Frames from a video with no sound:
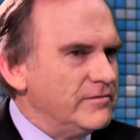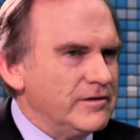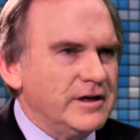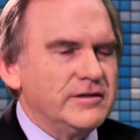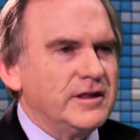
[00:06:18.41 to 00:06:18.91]

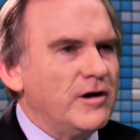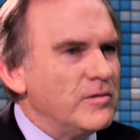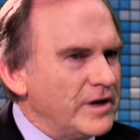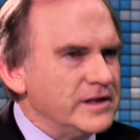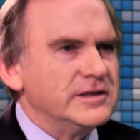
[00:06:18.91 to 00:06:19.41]
with
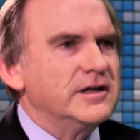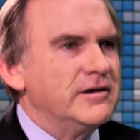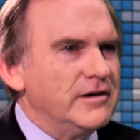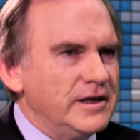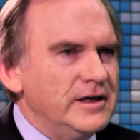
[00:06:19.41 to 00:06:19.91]
Homeland
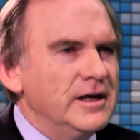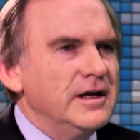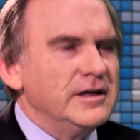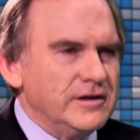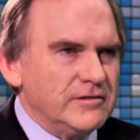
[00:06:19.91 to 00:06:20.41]
Security,
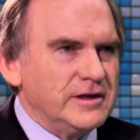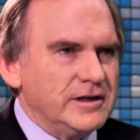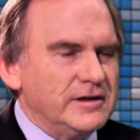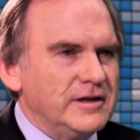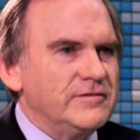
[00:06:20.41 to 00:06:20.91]
you know,
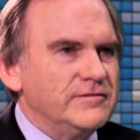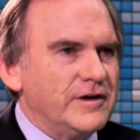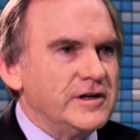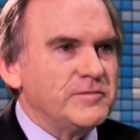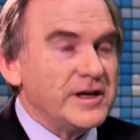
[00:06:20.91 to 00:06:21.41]
in, in that,
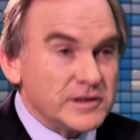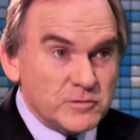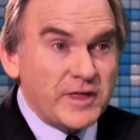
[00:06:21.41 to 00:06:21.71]
various places true.